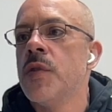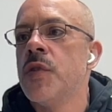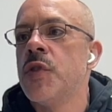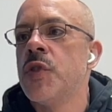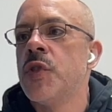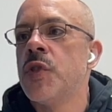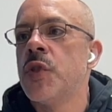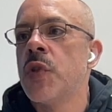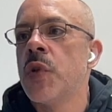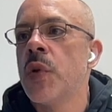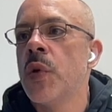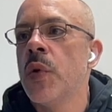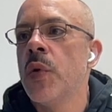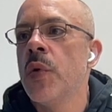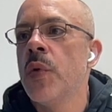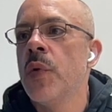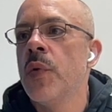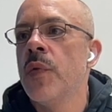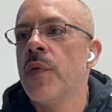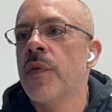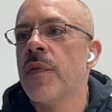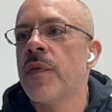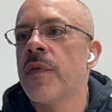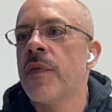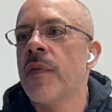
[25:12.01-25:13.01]

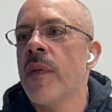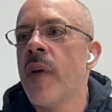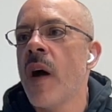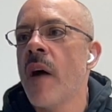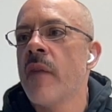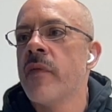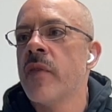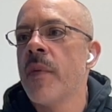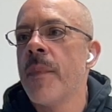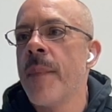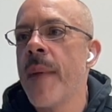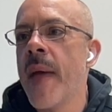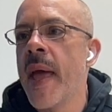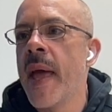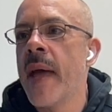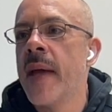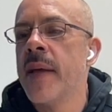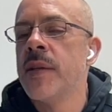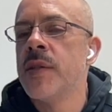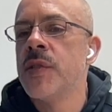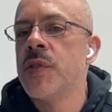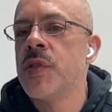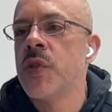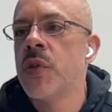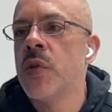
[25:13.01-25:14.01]
2 of a
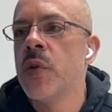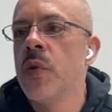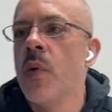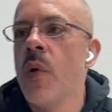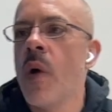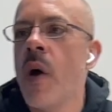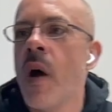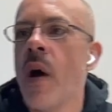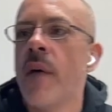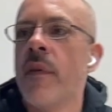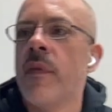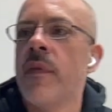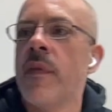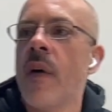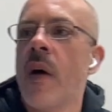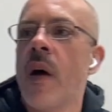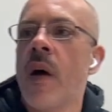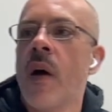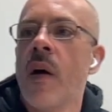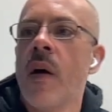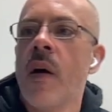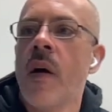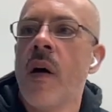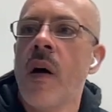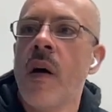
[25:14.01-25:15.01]
man, 2
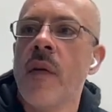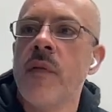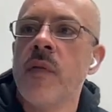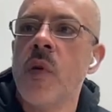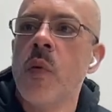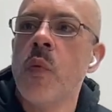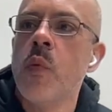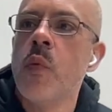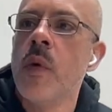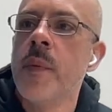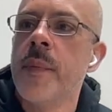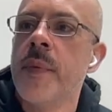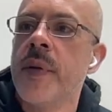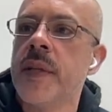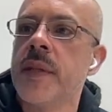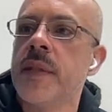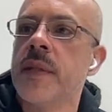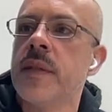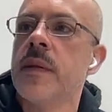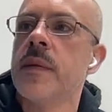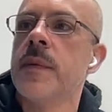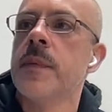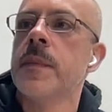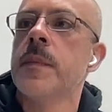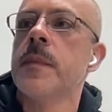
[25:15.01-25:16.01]
of a
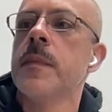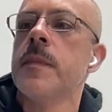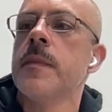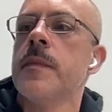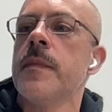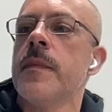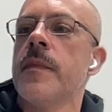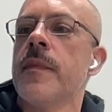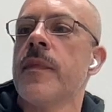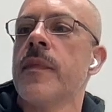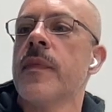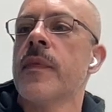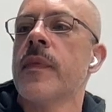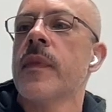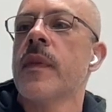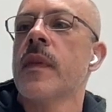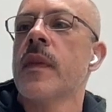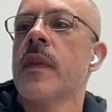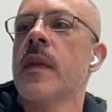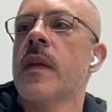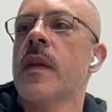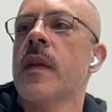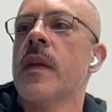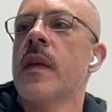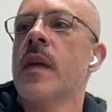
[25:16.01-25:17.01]
woman.
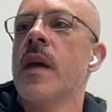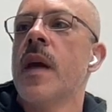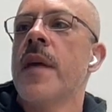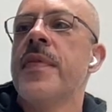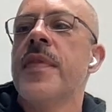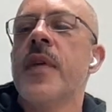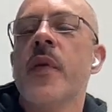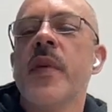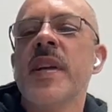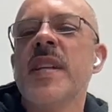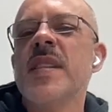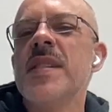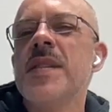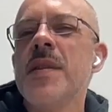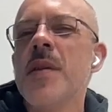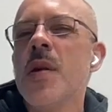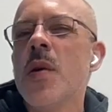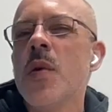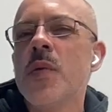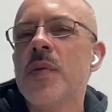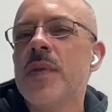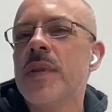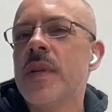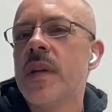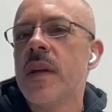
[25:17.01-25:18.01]
There is
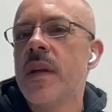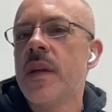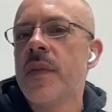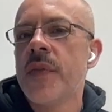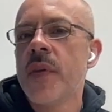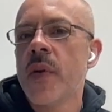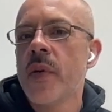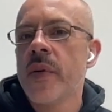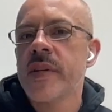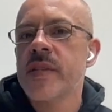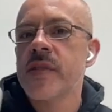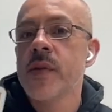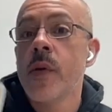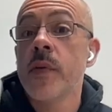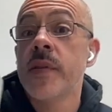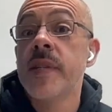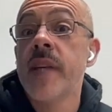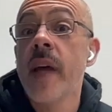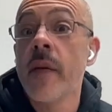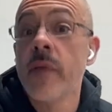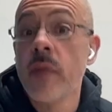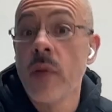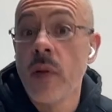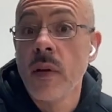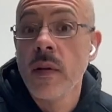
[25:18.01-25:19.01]
no
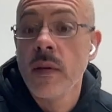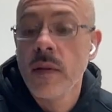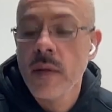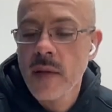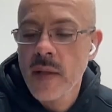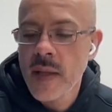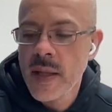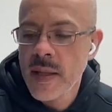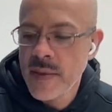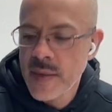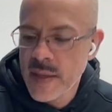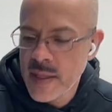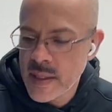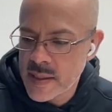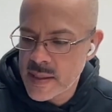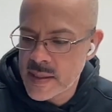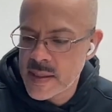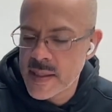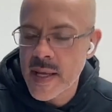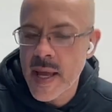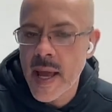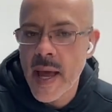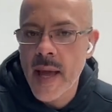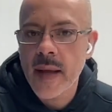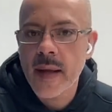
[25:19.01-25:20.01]
devil in this
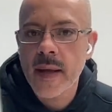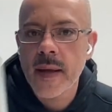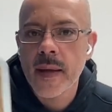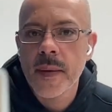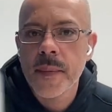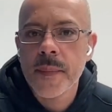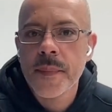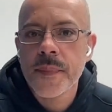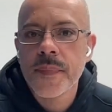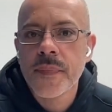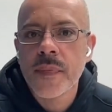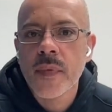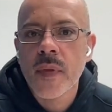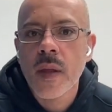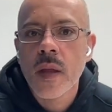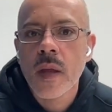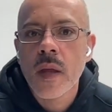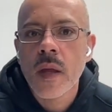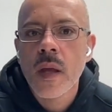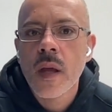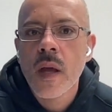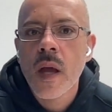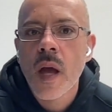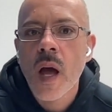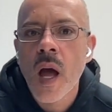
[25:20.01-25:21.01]
deck.
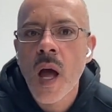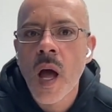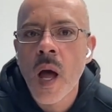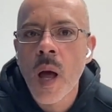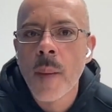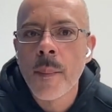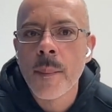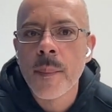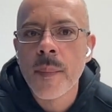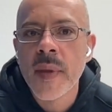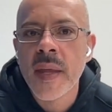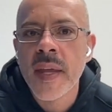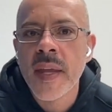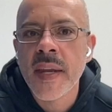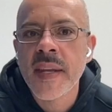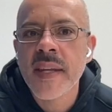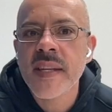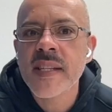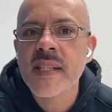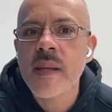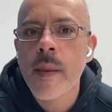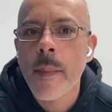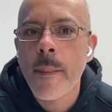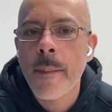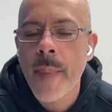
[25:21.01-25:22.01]
It
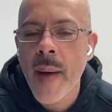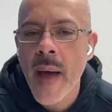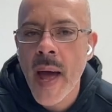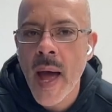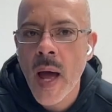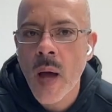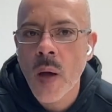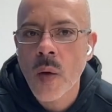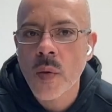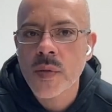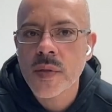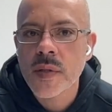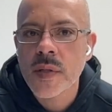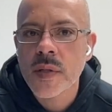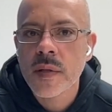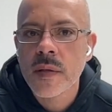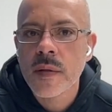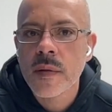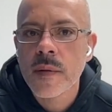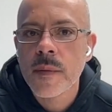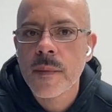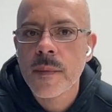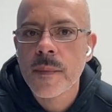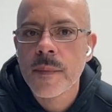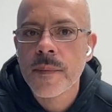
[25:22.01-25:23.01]
is about
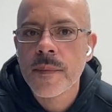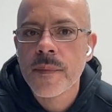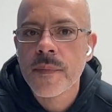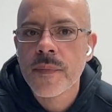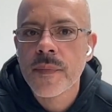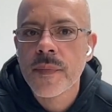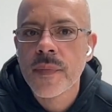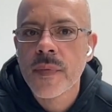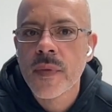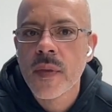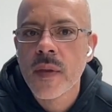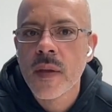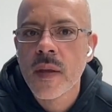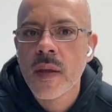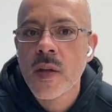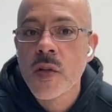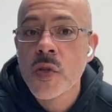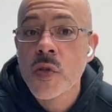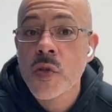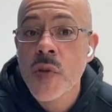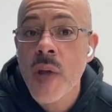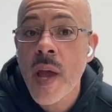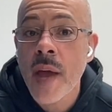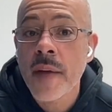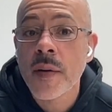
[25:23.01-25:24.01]

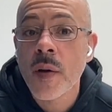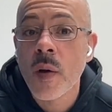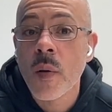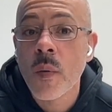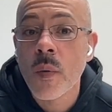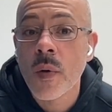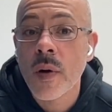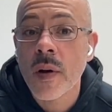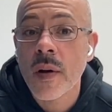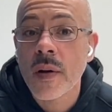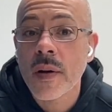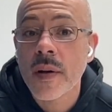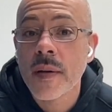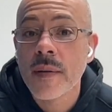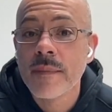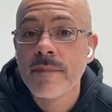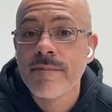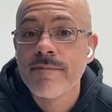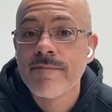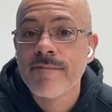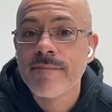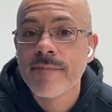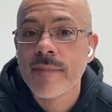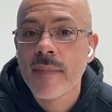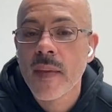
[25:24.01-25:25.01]
shadow work.
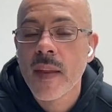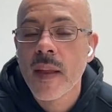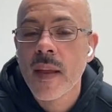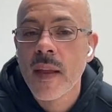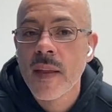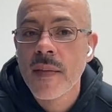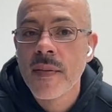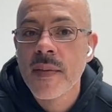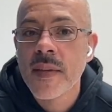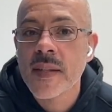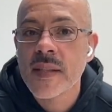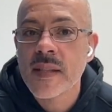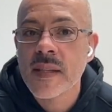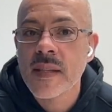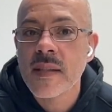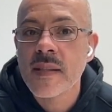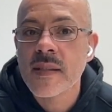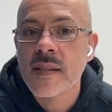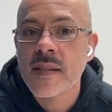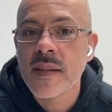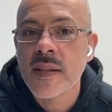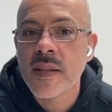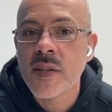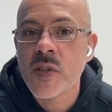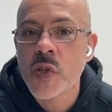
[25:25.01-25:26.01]
This
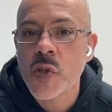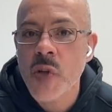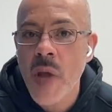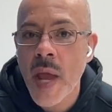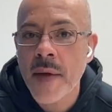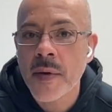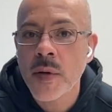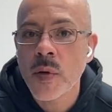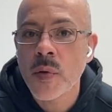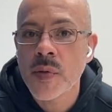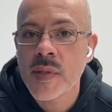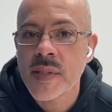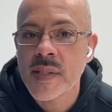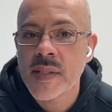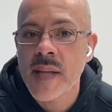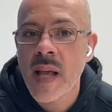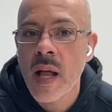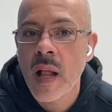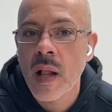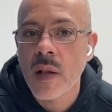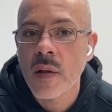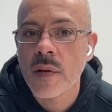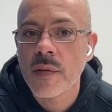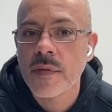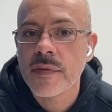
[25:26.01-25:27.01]
is the shadow
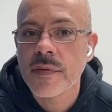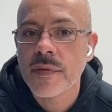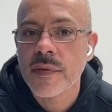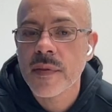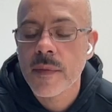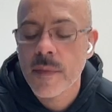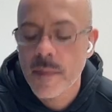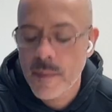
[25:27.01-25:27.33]
self.